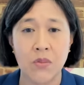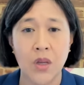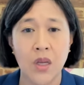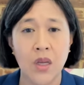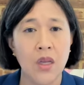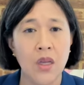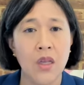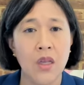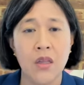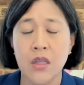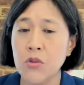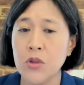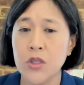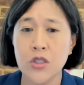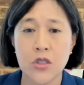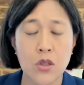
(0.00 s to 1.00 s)
The original
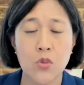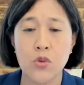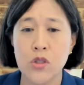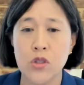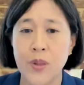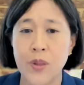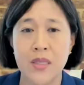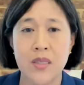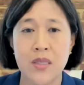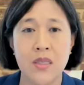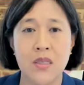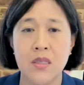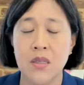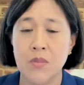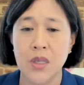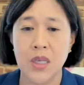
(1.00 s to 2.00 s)
rules based system,
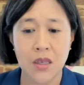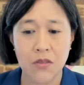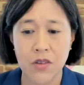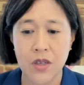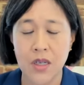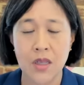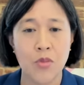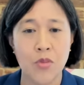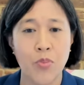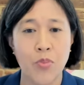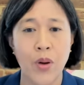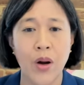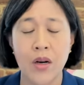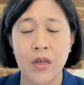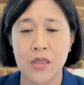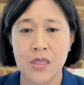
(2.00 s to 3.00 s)
even in the parts
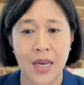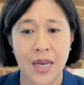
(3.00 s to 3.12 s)
that